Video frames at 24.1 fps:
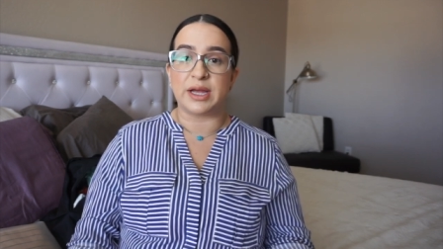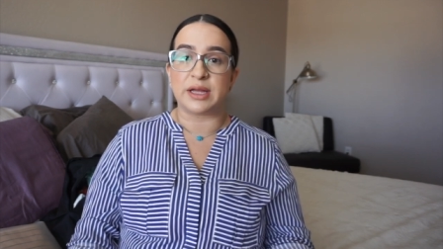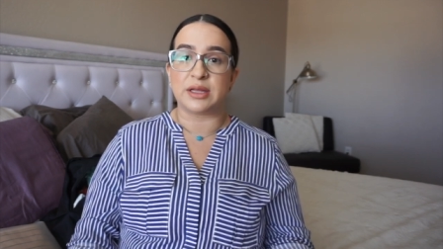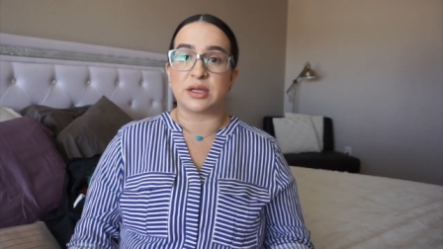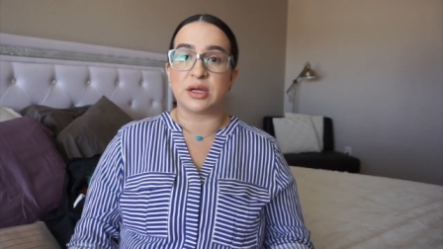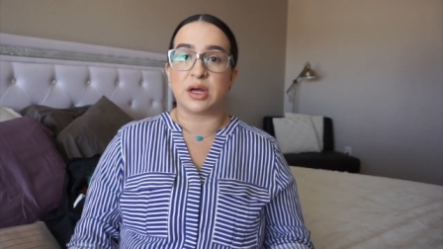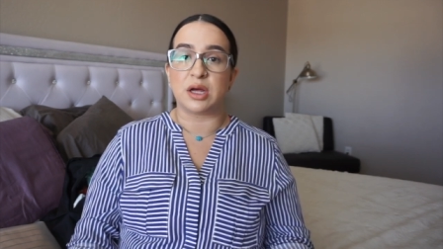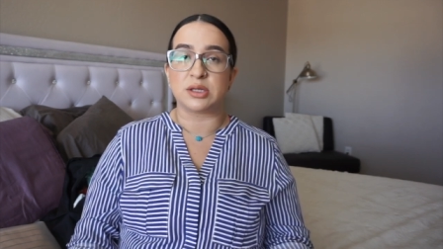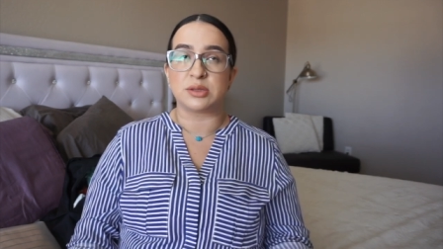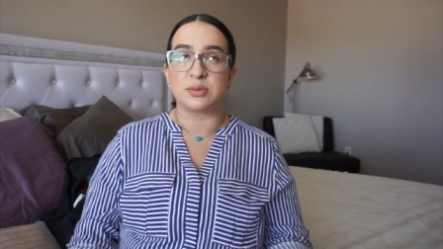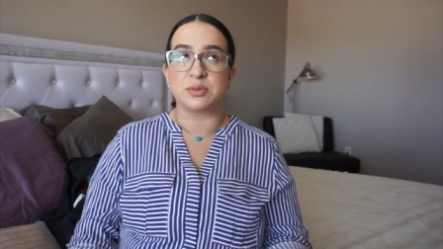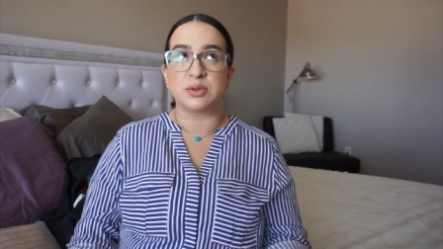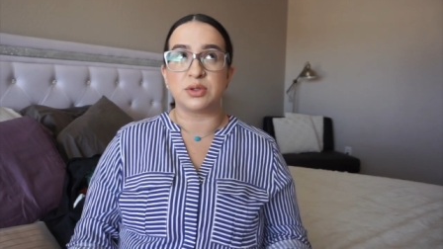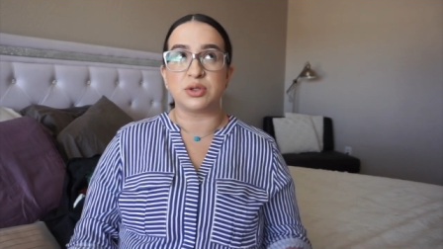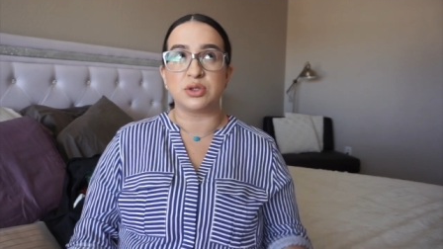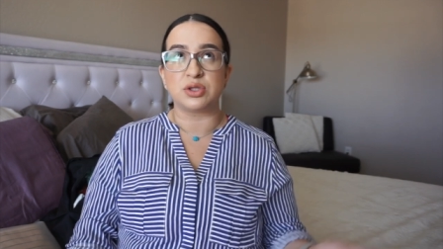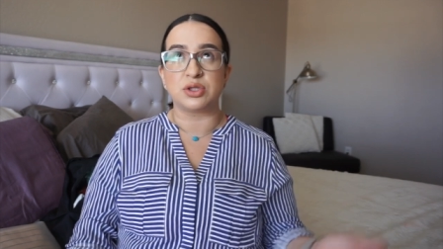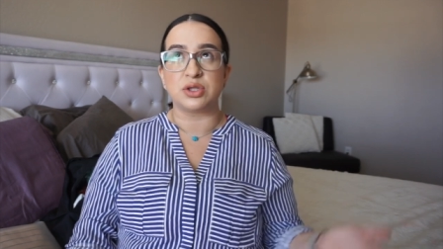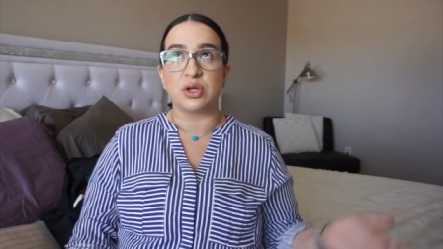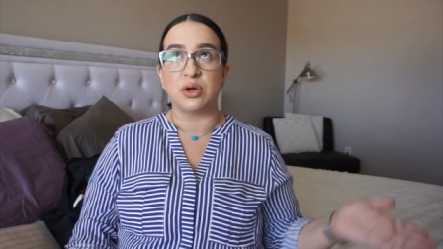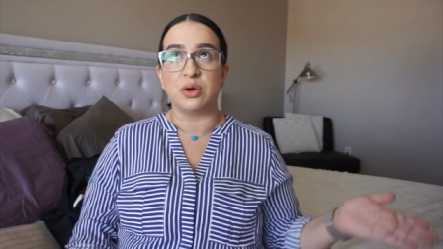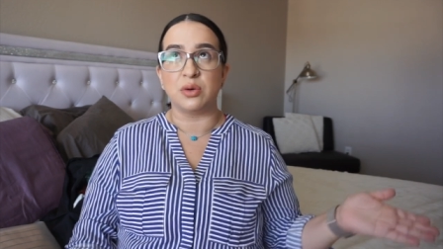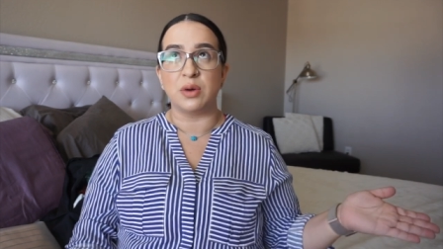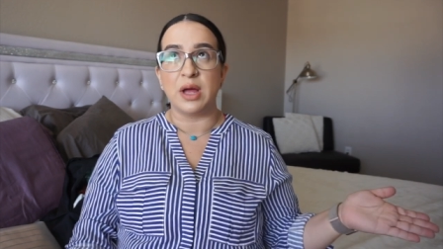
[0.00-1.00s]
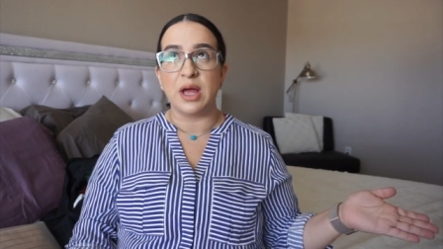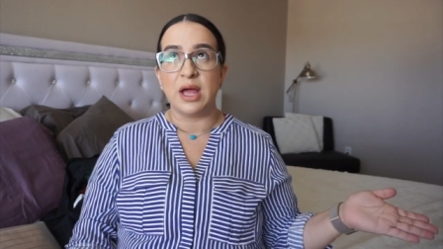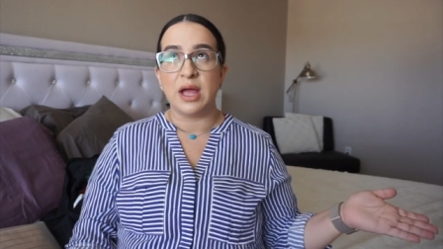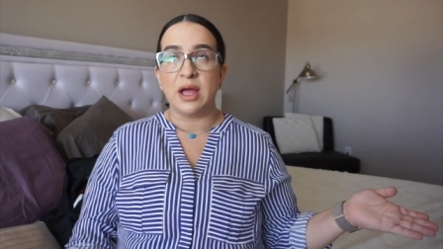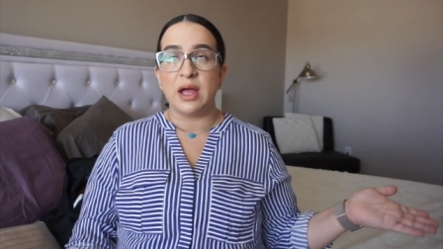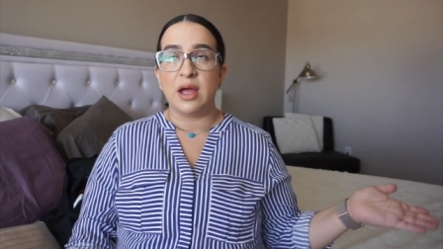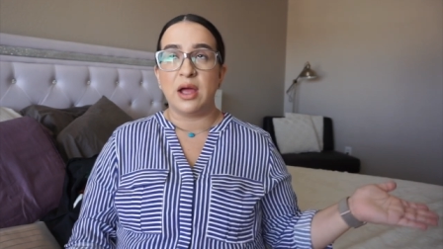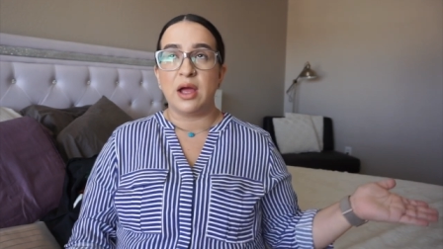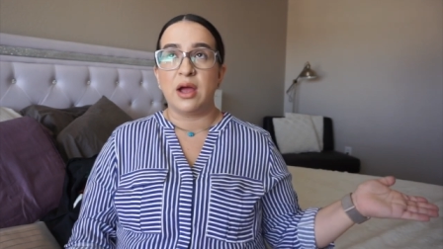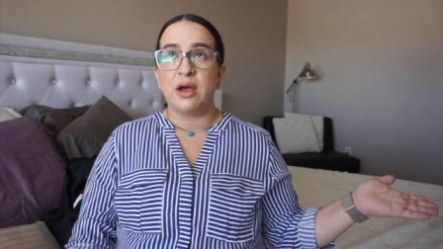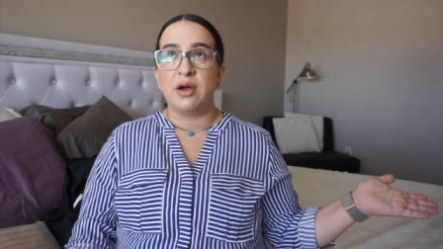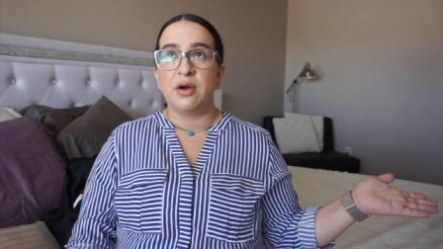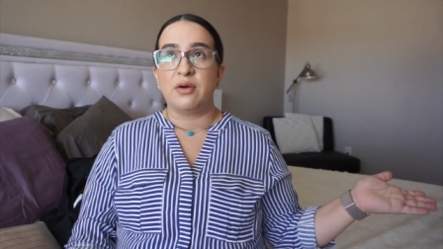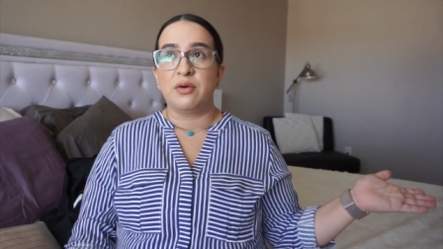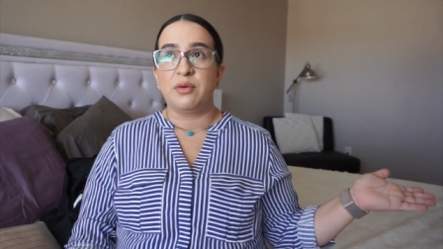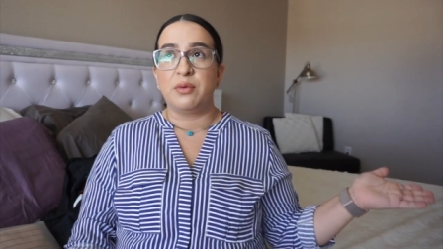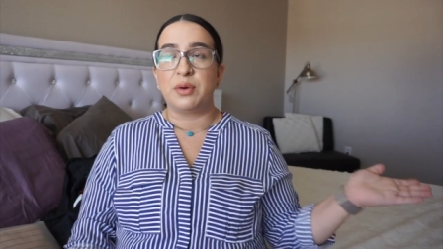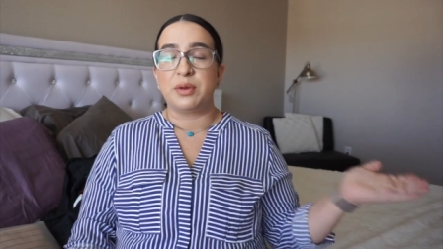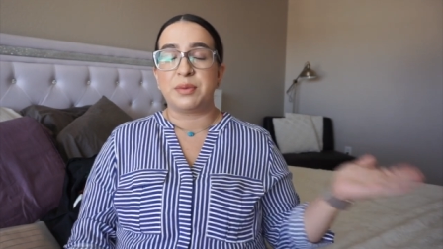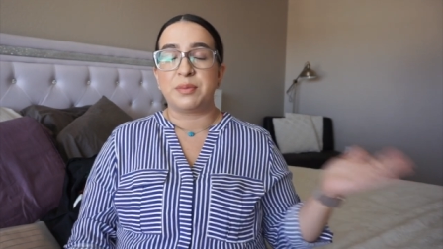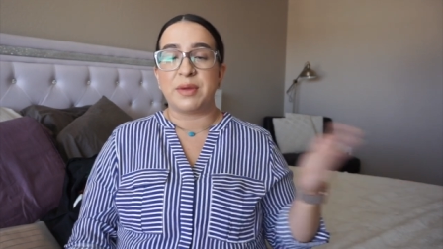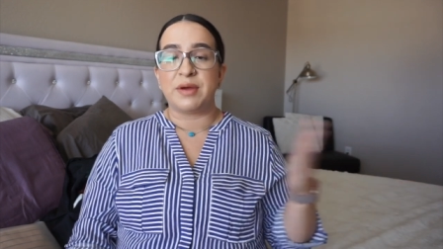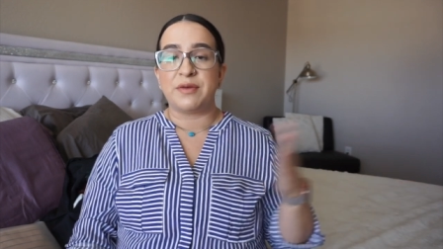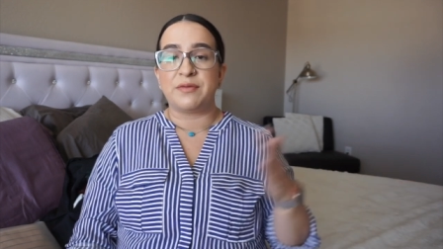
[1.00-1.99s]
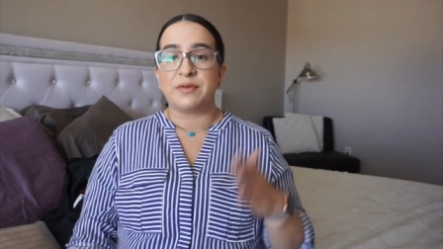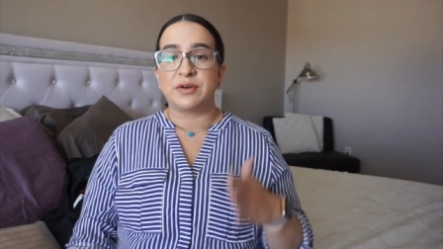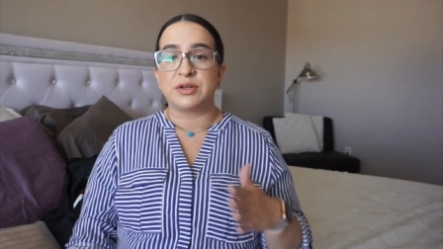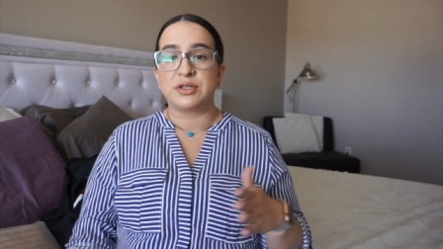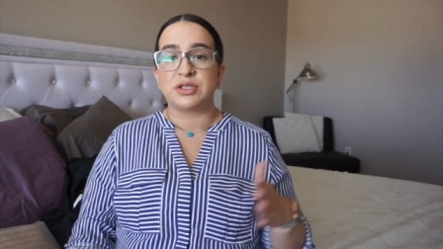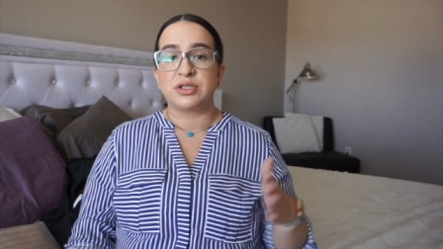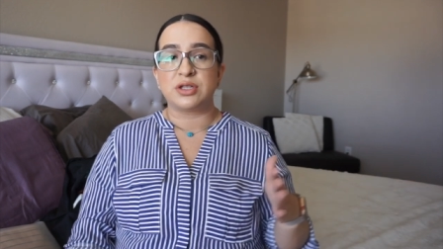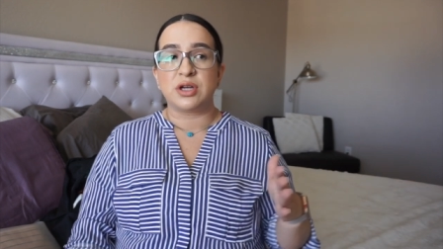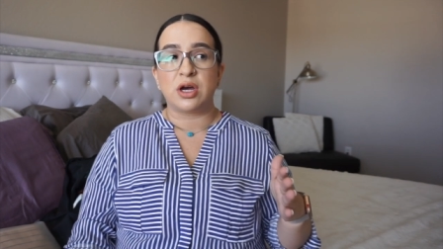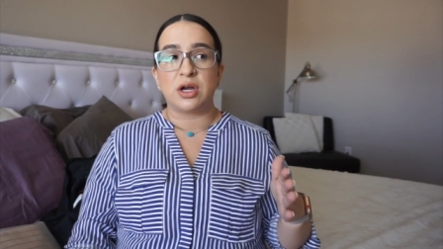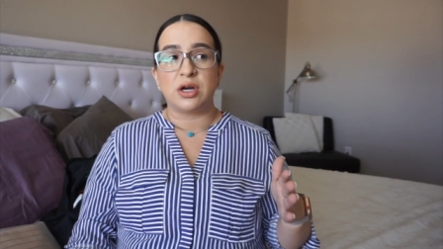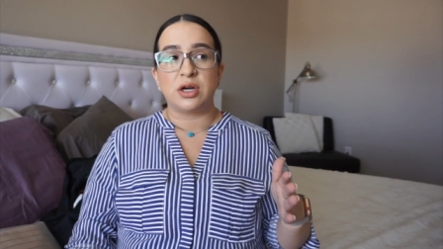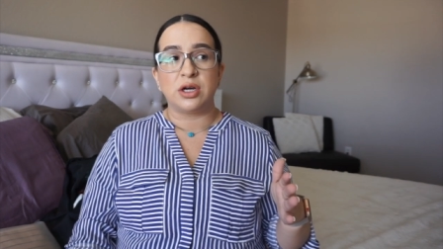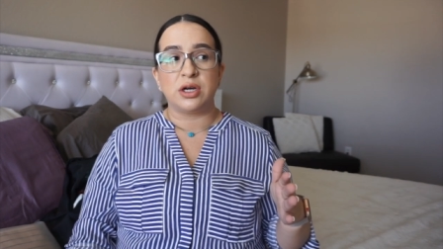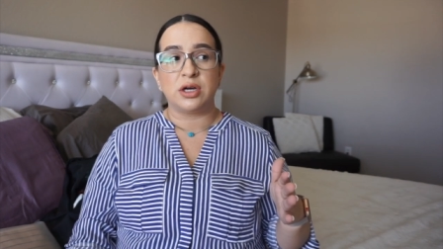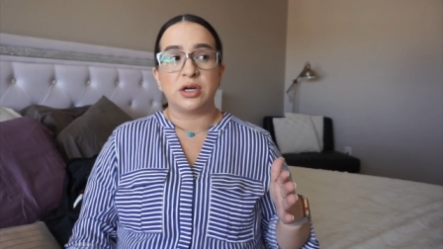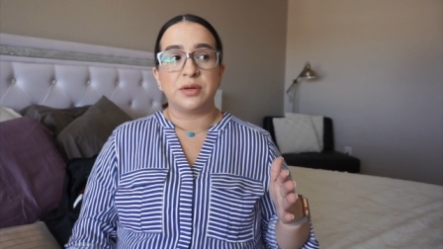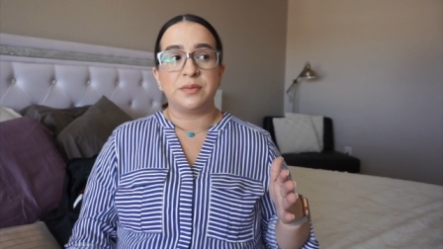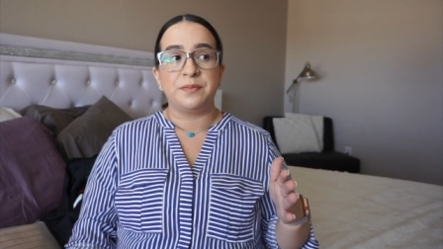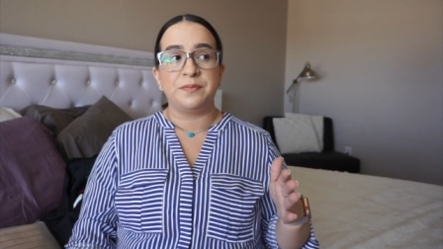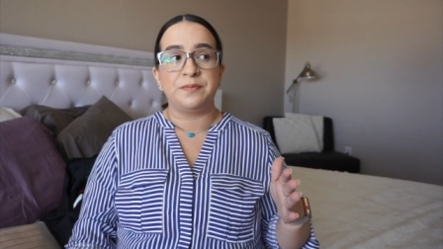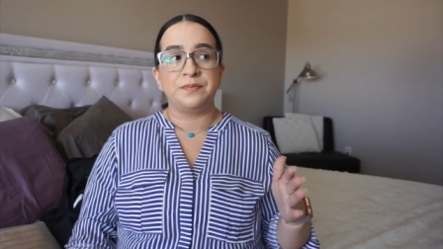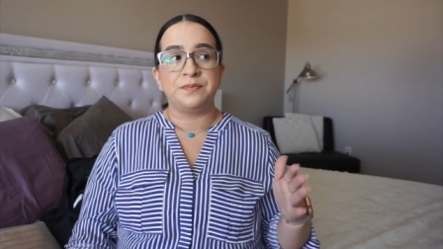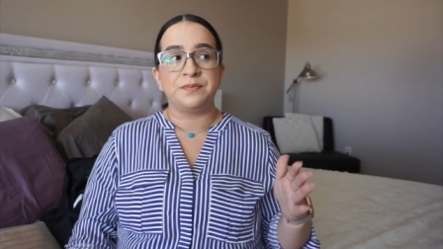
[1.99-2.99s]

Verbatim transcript: at the hospital so with my first daughter,